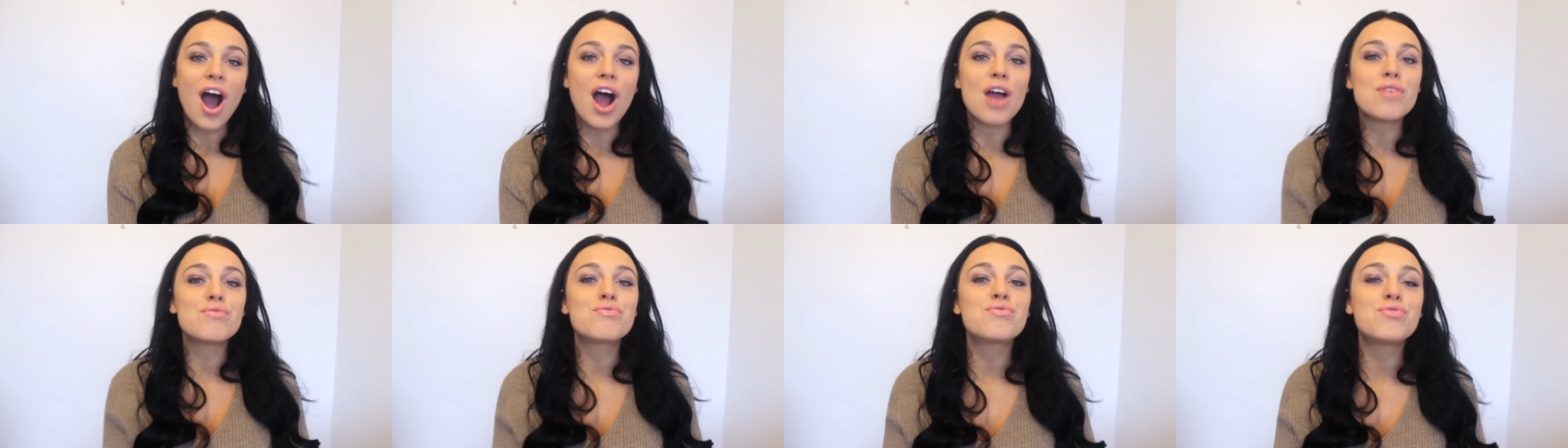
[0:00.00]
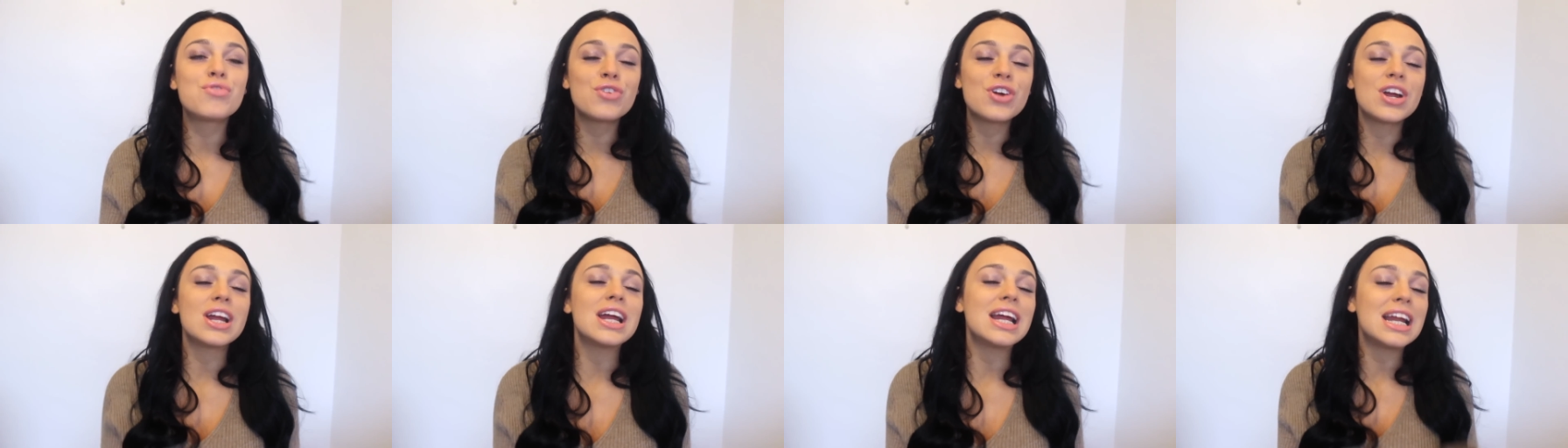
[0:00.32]
I
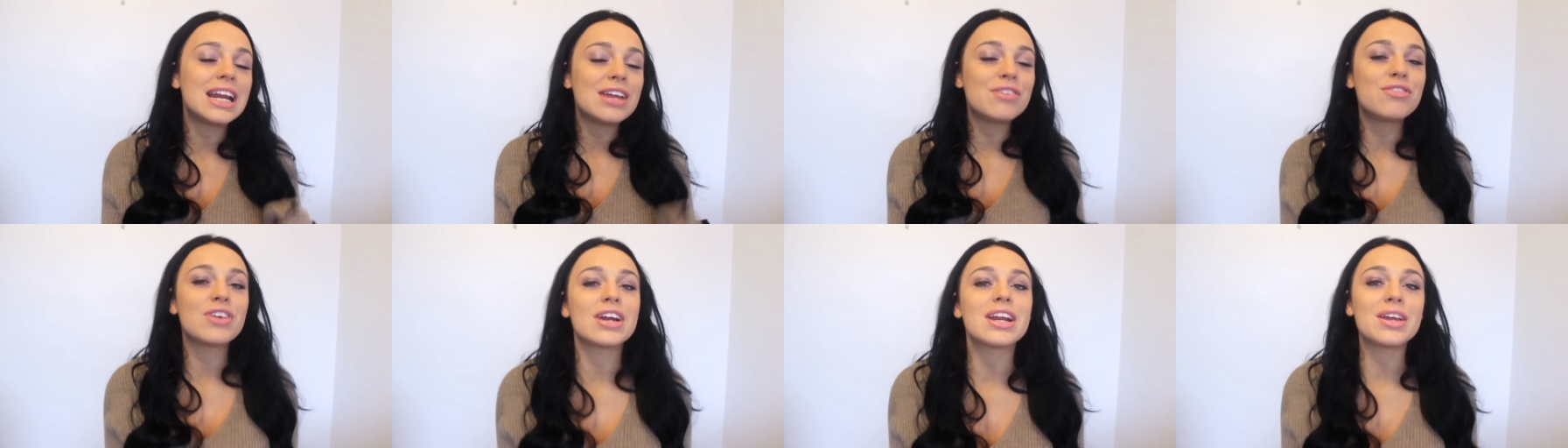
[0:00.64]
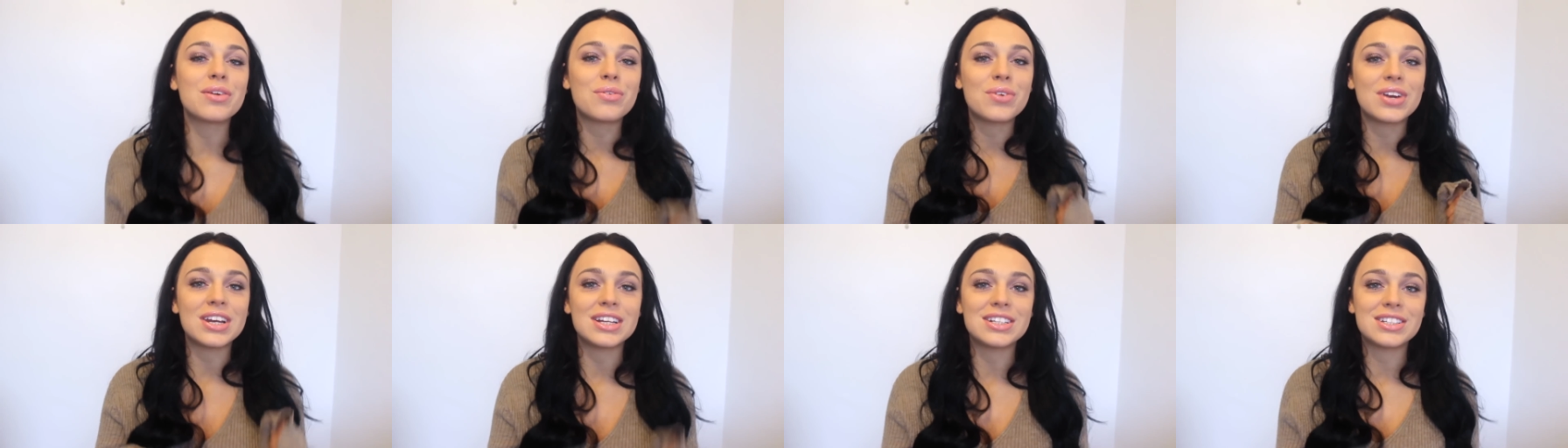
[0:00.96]
really,
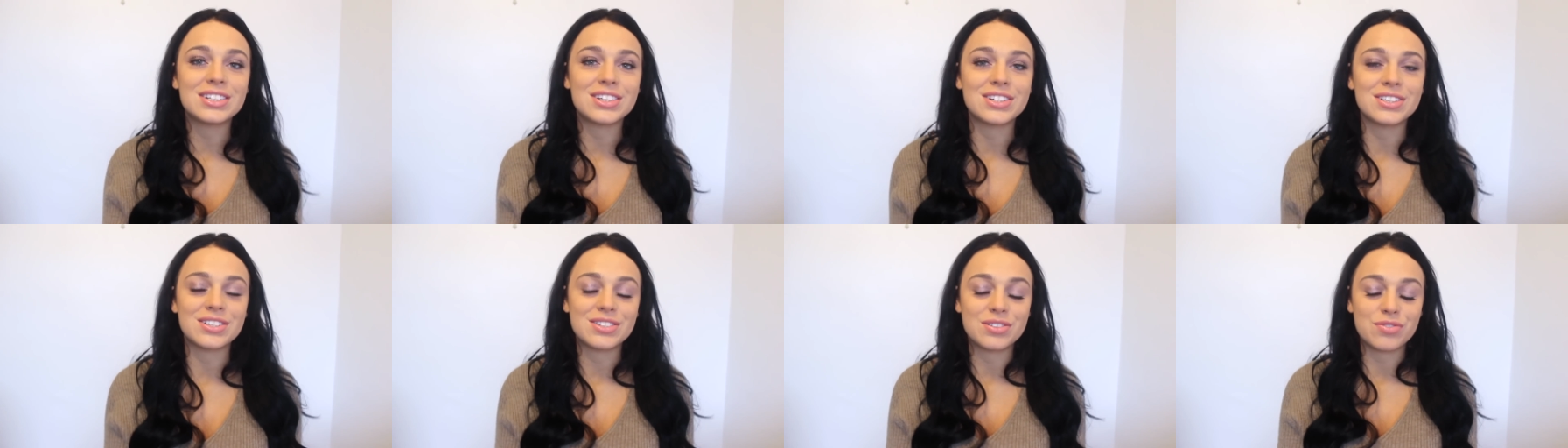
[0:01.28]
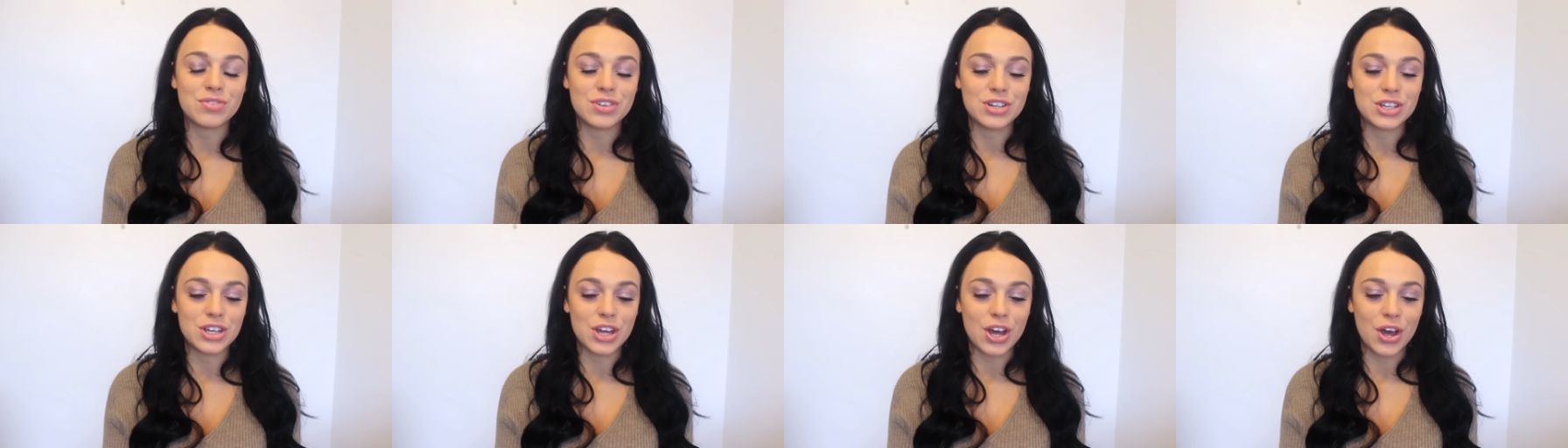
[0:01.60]
really wanted to do
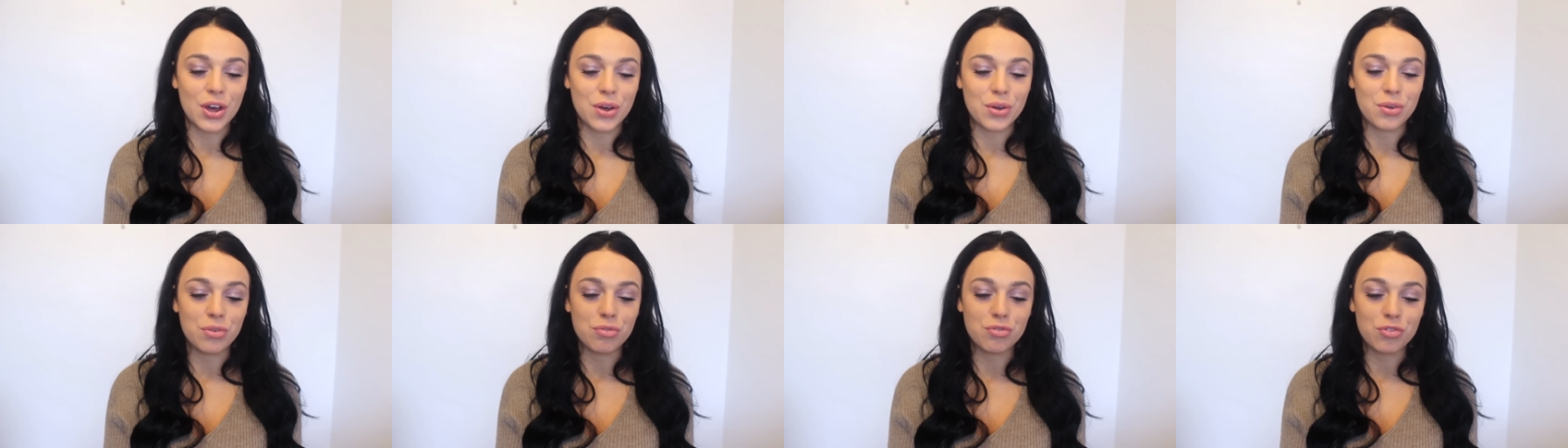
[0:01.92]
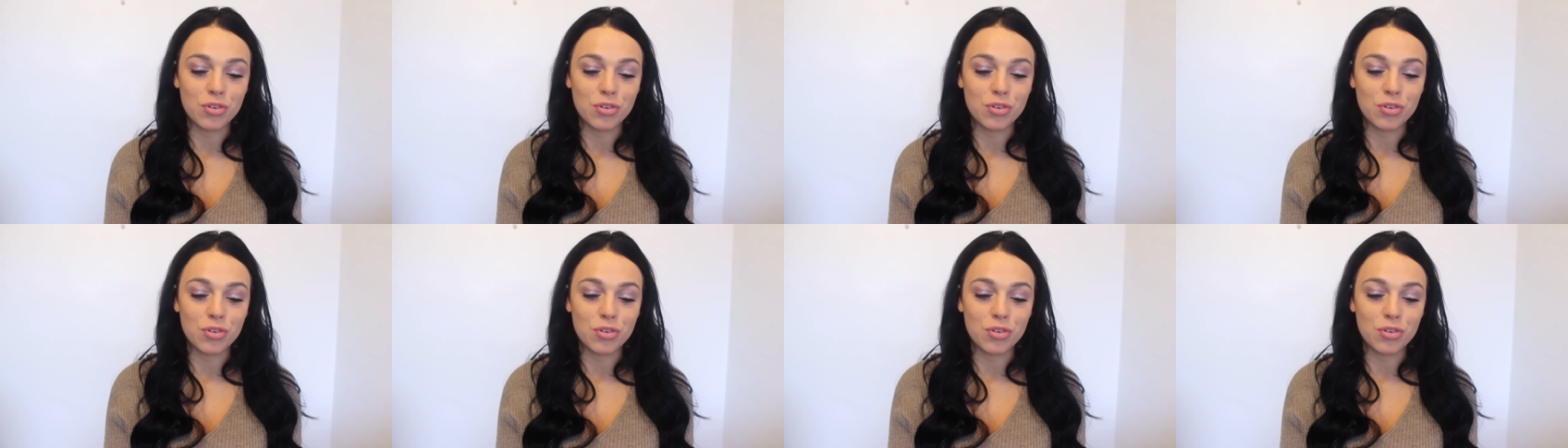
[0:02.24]
this video